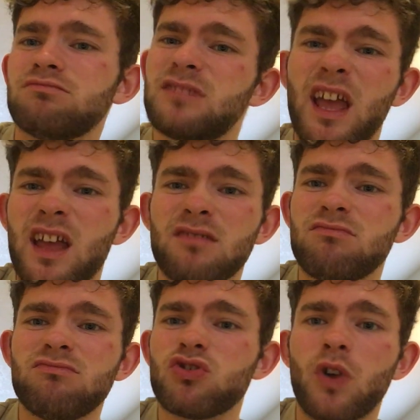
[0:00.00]

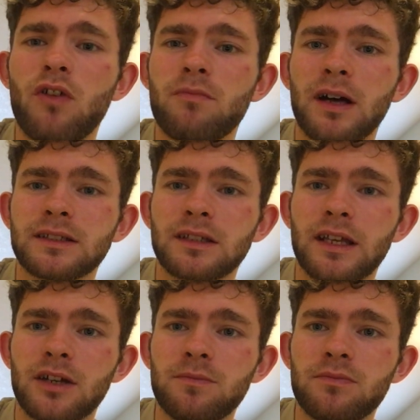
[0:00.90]
10, 12 months
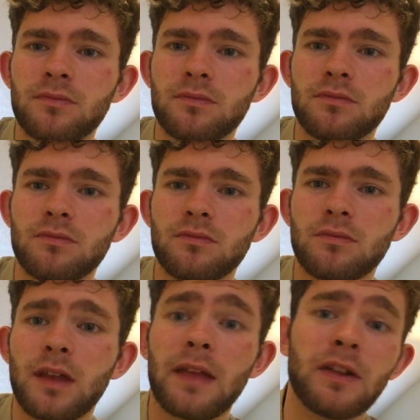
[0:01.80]
later,
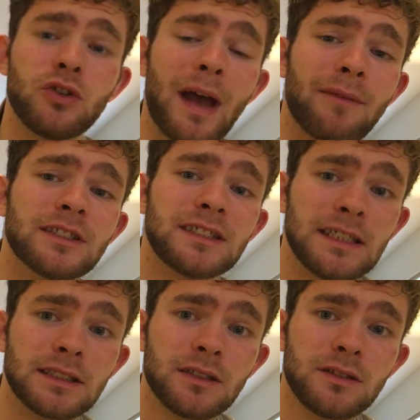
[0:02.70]
and then you have a
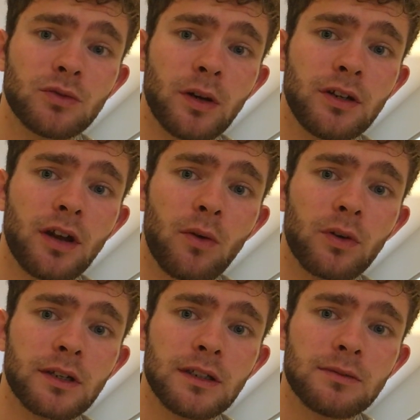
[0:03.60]
season to where you're not
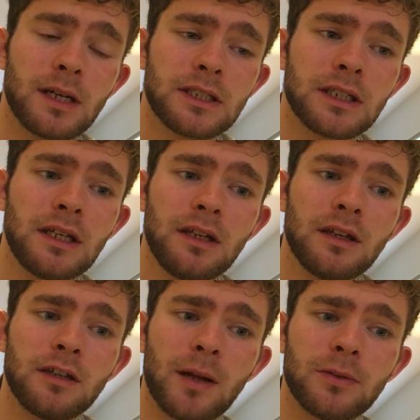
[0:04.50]
working as much.
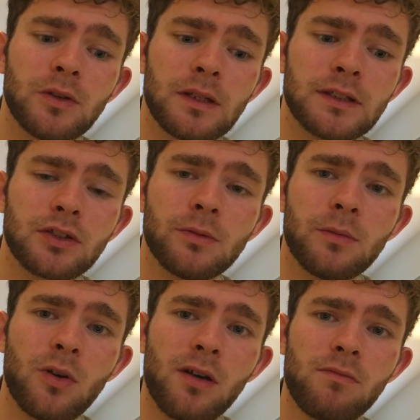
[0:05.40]
You might be doing this a little
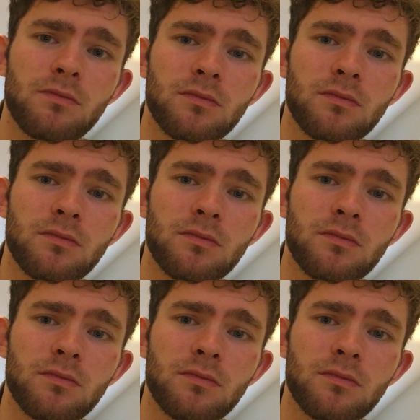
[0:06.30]
bit more.